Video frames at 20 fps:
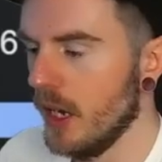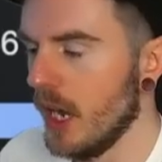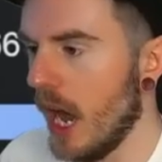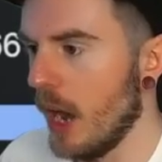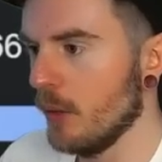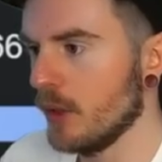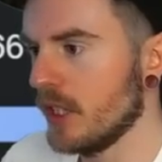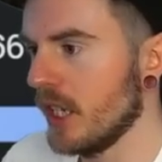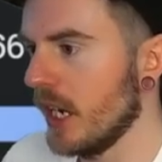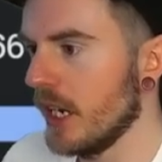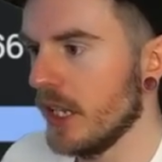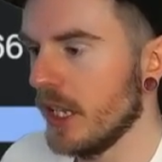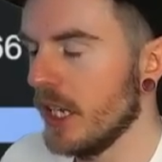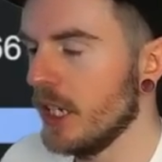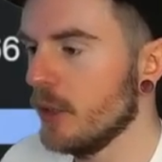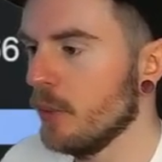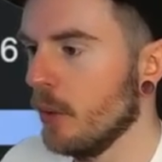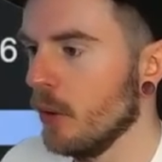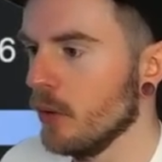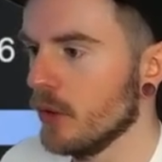I would say in
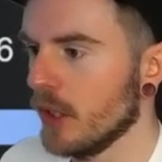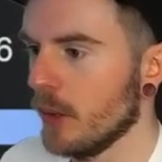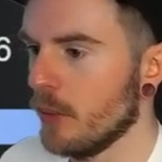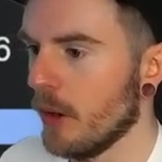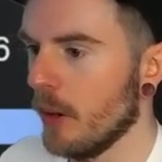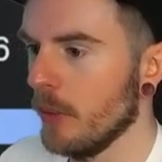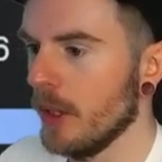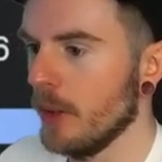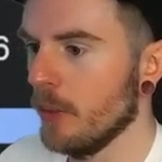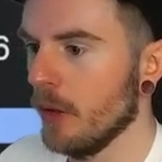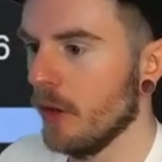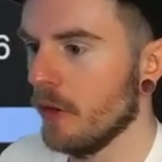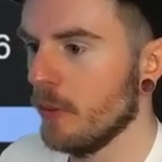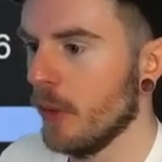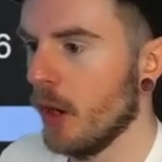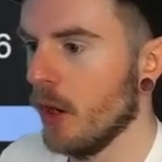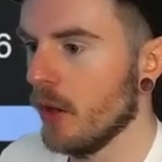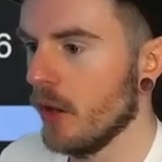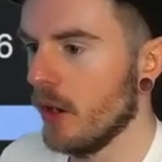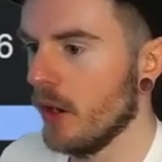these pools, they probably bluff
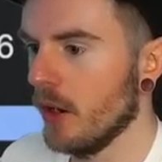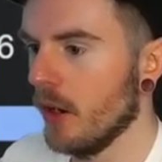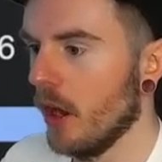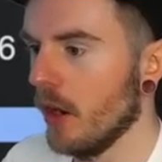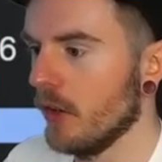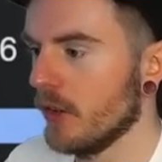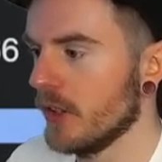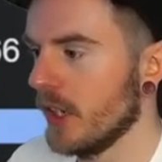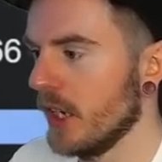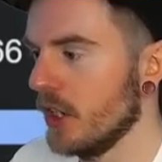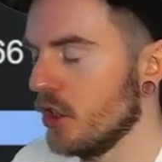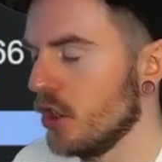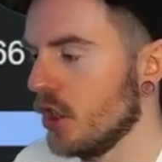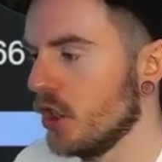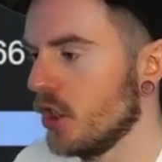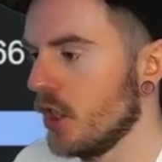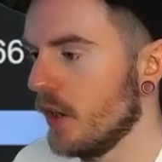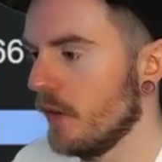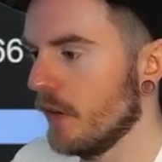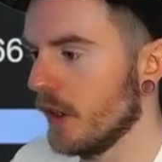more than on, say,
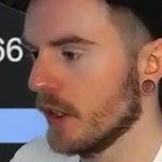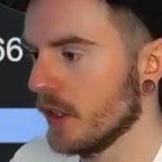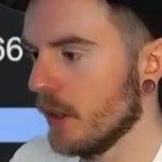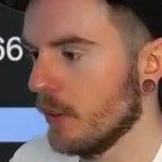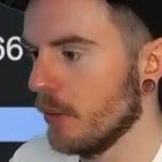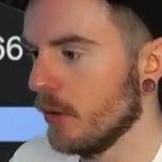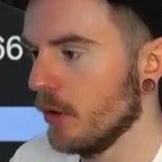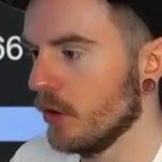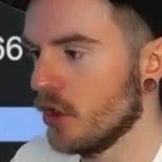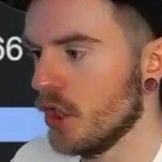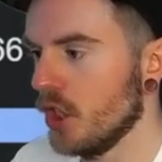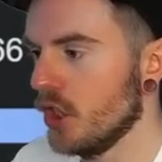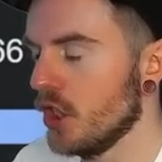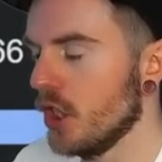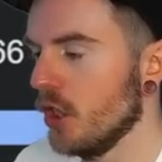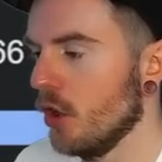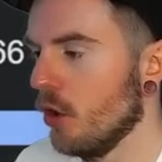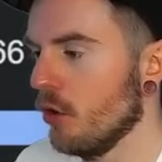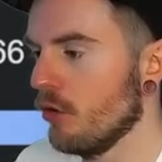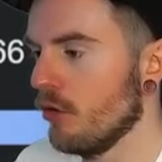GG, for example. GG
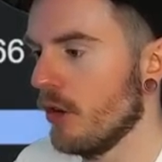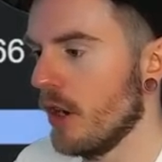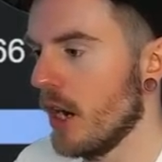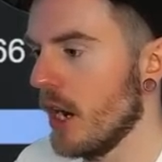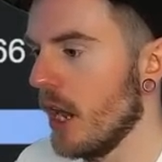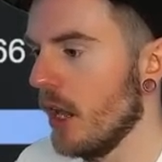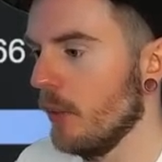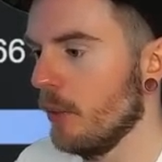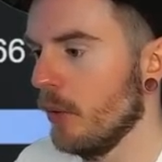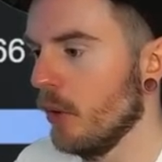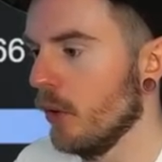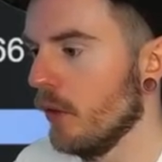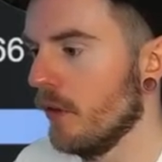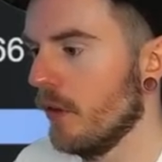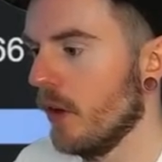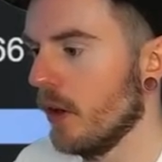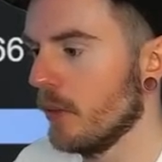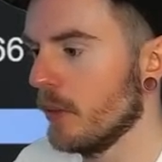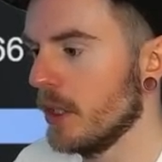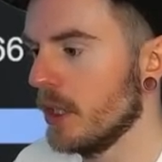100NL pool,
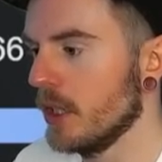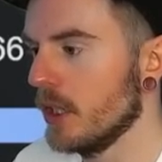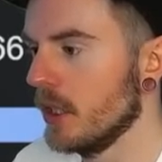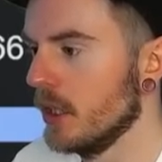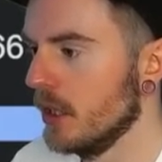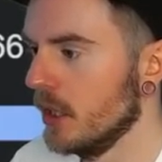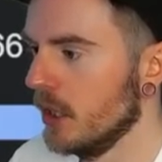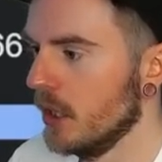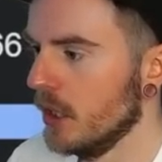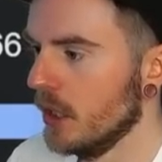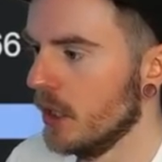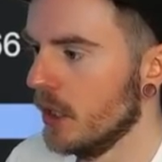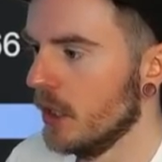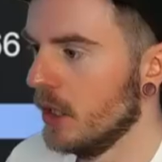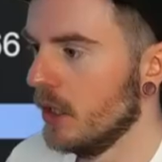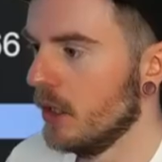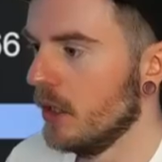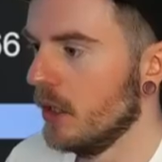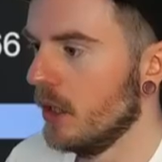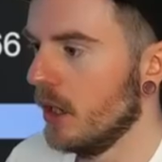fuck me.
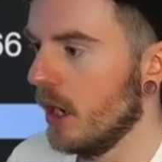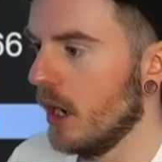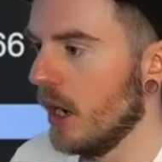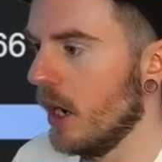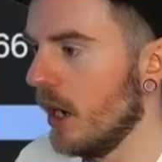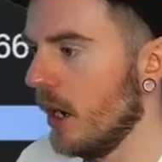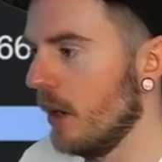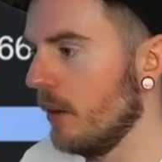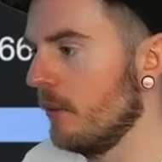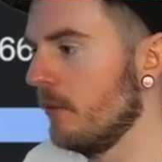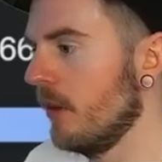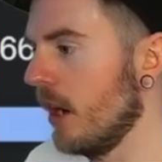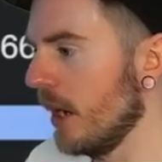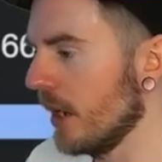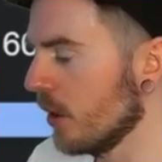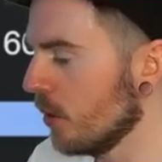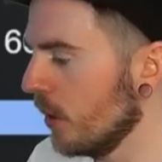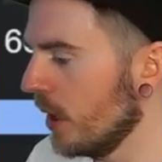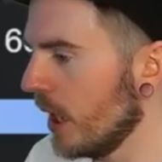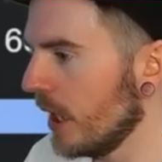Um,
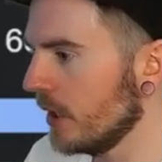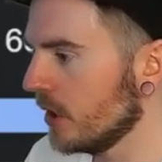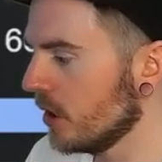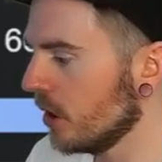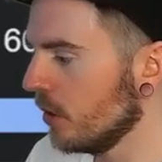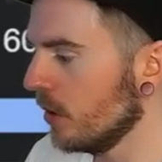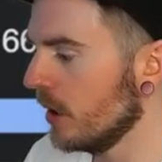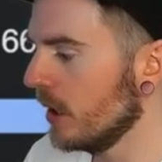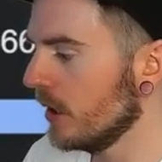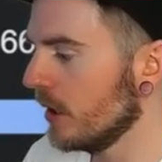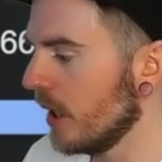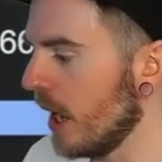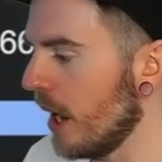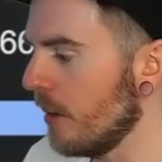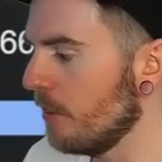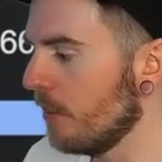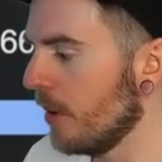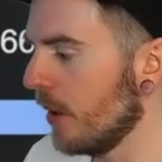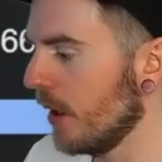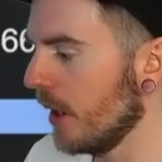right, Queen 8 suited,
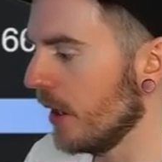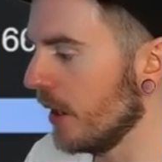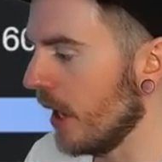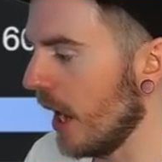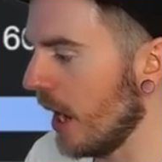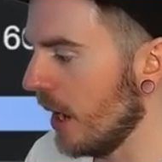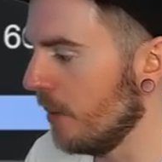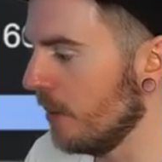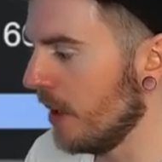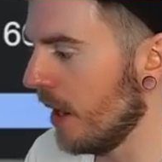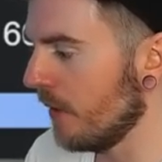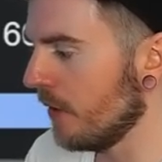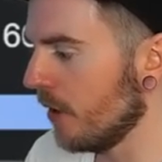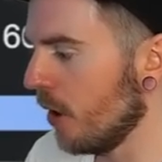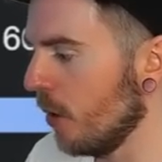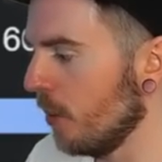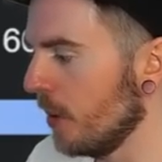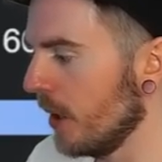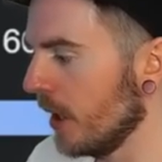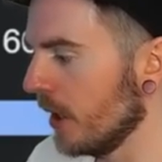MP. I'm never
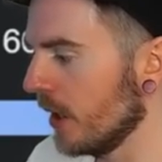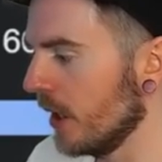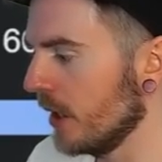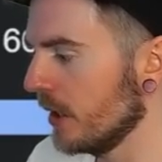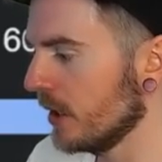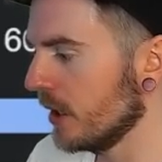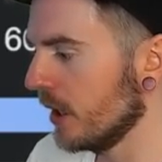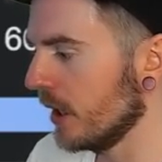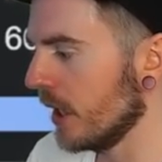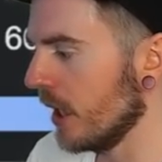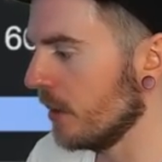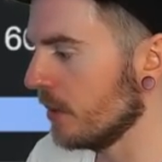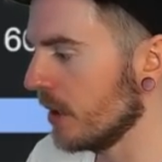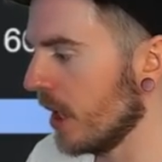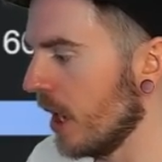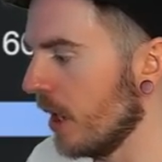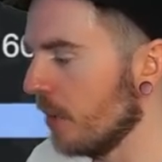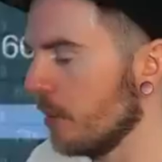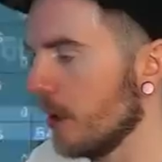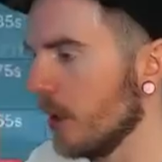opening this in the games
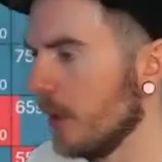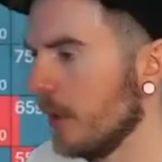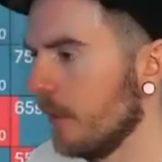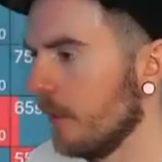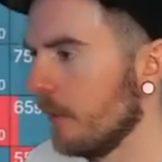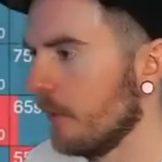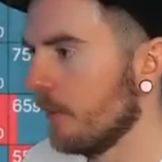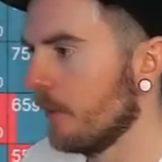that I play.